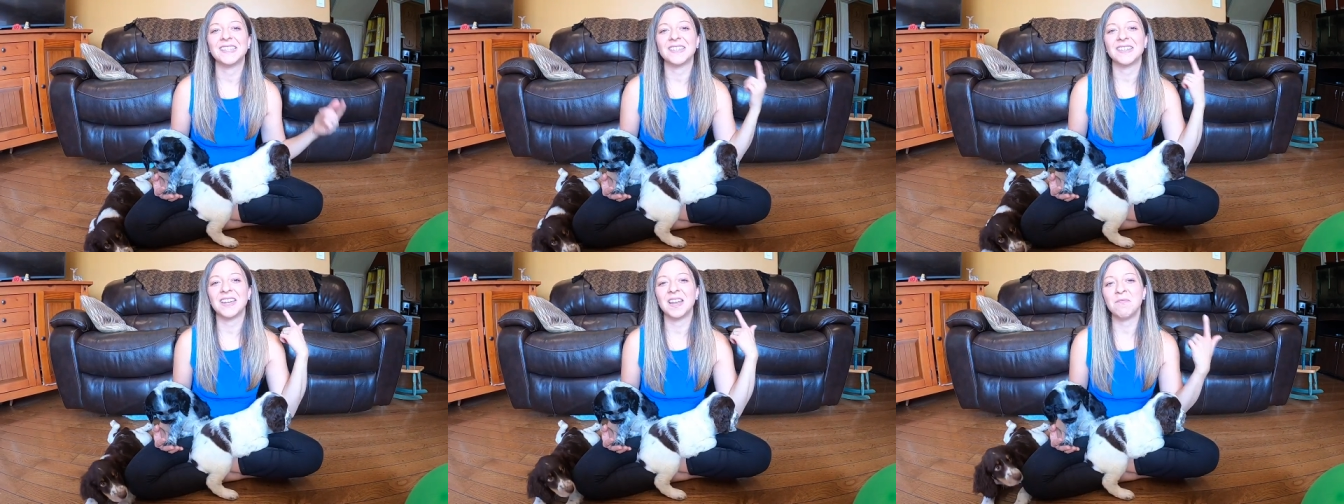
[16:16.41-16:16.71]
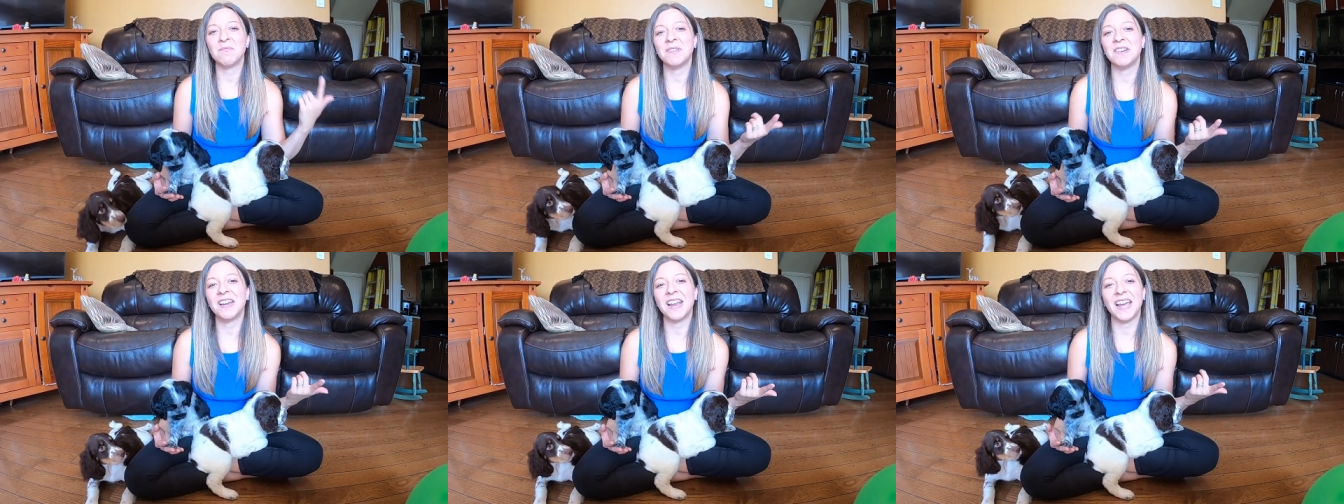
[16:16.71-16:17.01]
so
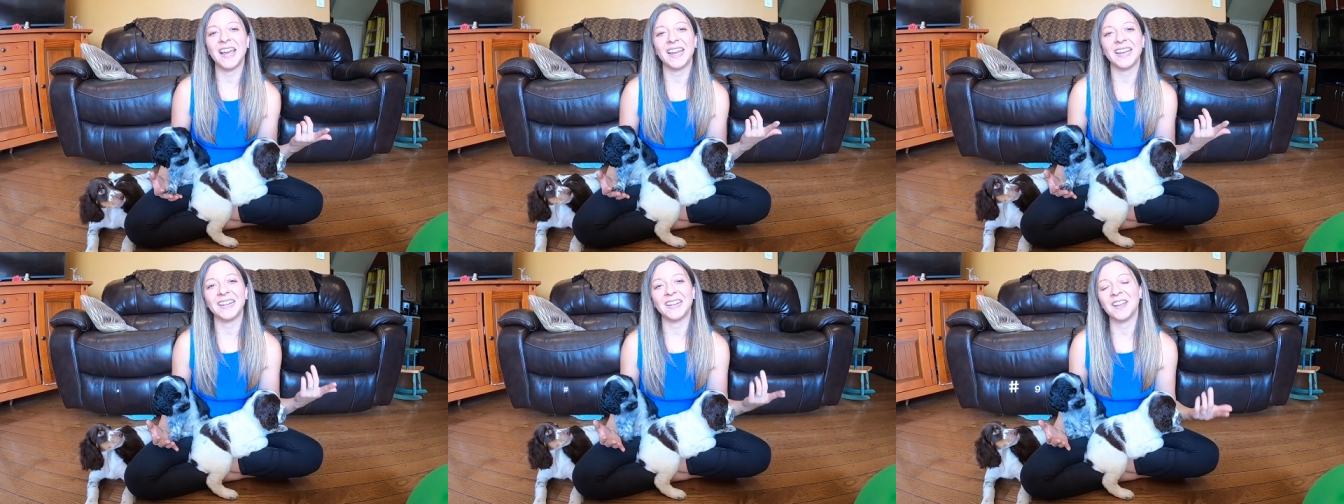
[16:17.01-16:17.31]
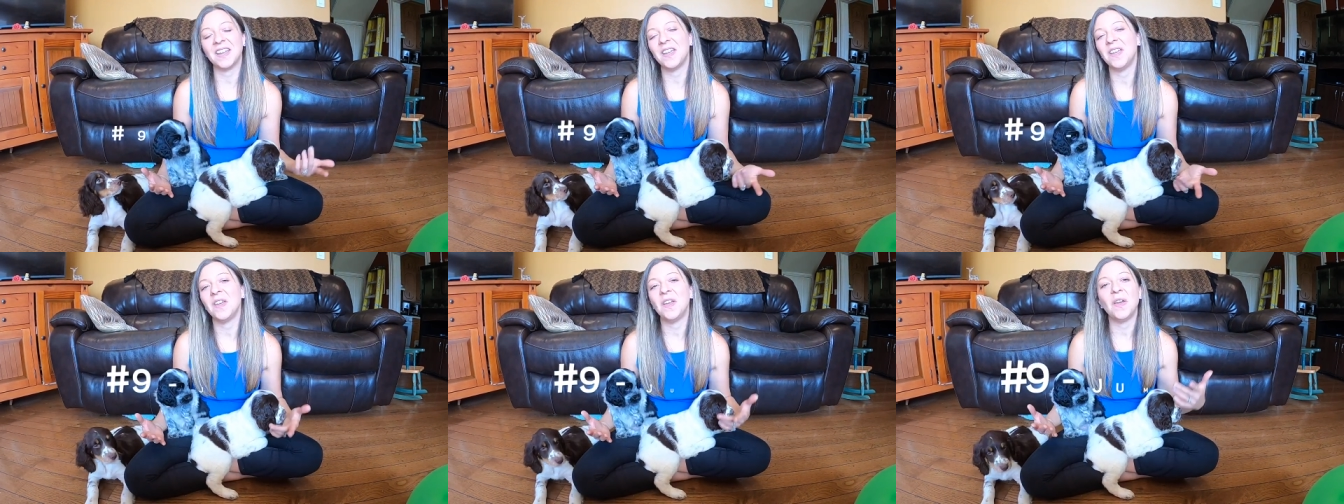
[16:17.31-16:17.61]
number
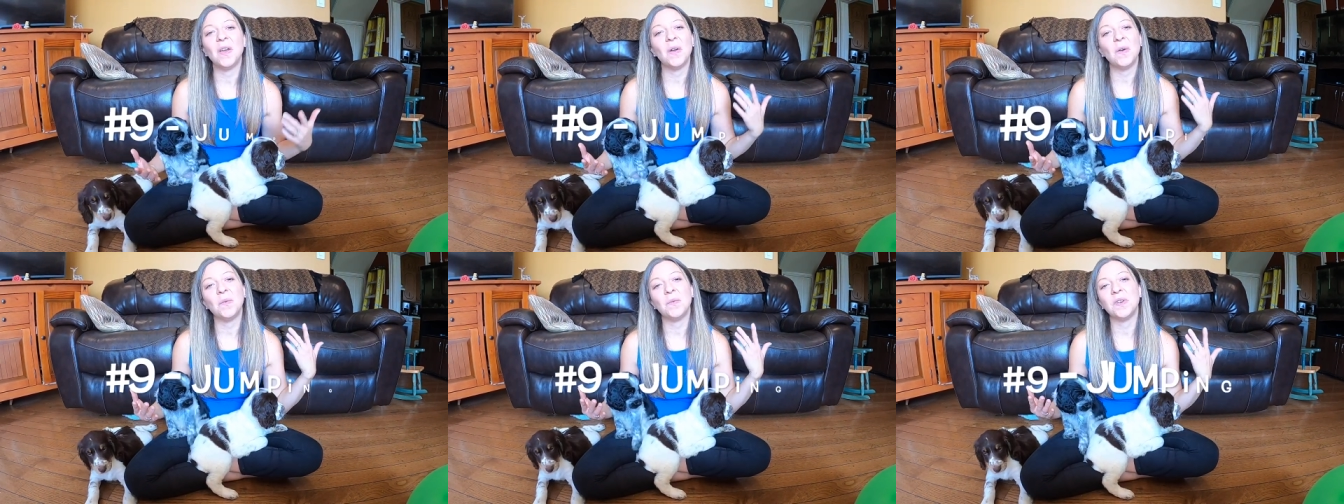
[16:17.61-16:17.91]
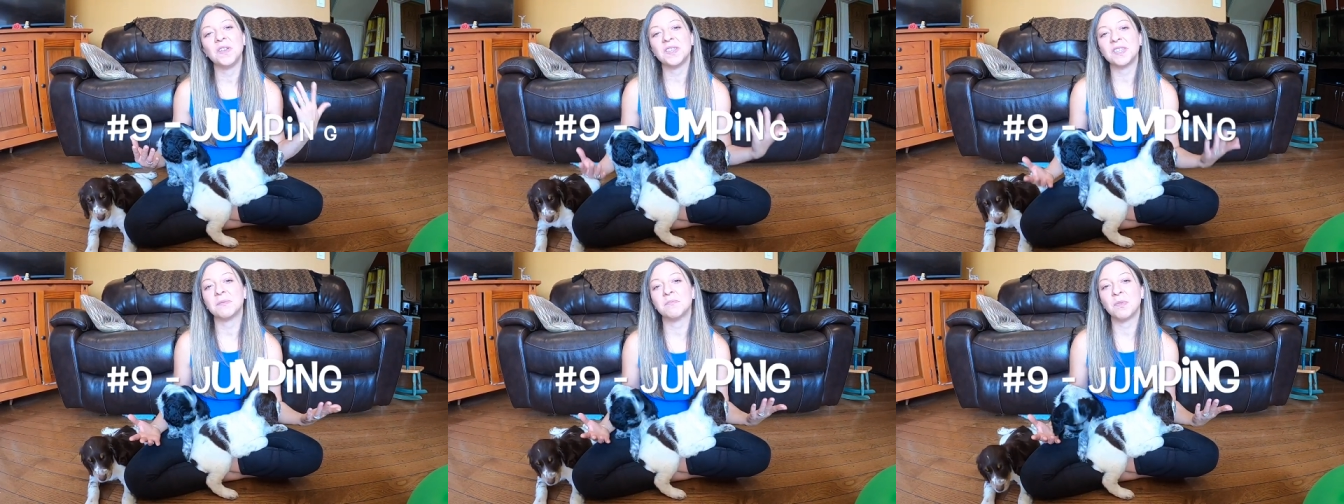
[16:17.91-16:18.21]
nine,
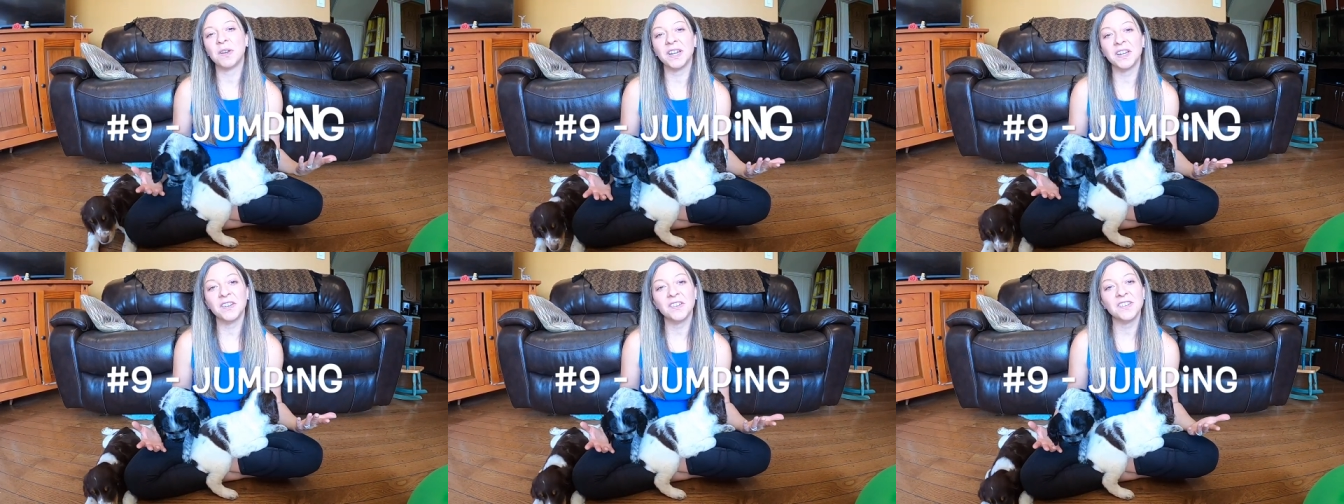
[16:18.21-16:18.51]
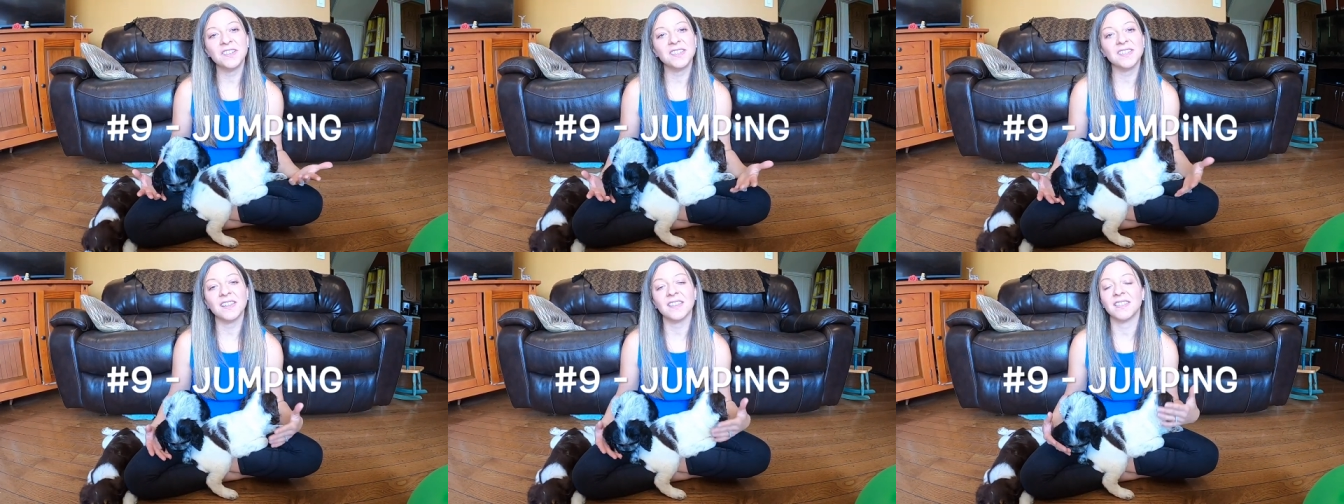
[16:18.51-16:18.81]
with
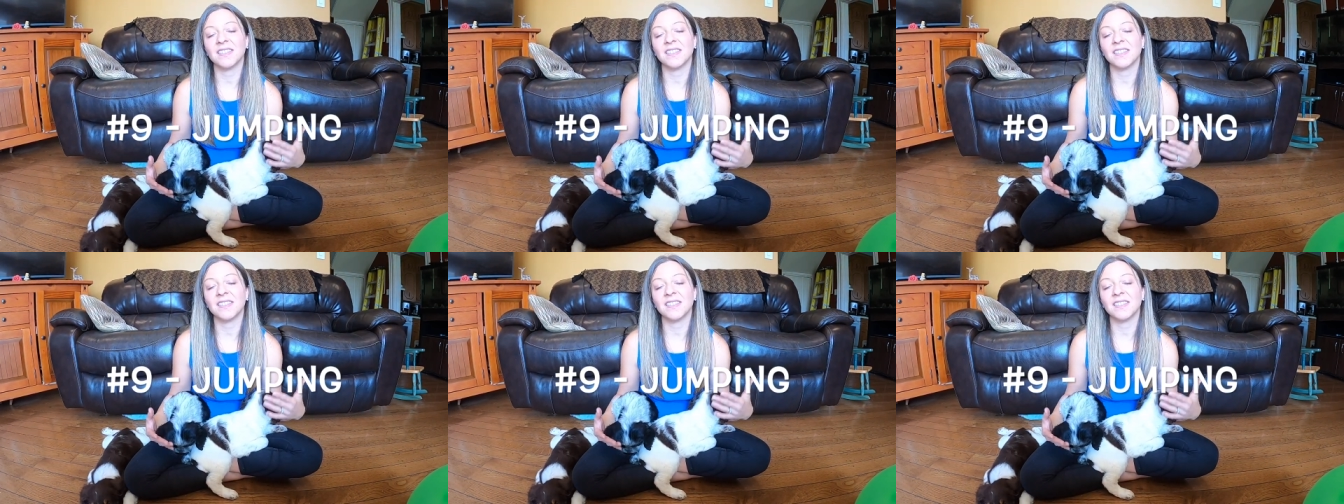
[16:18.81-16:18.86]
springers,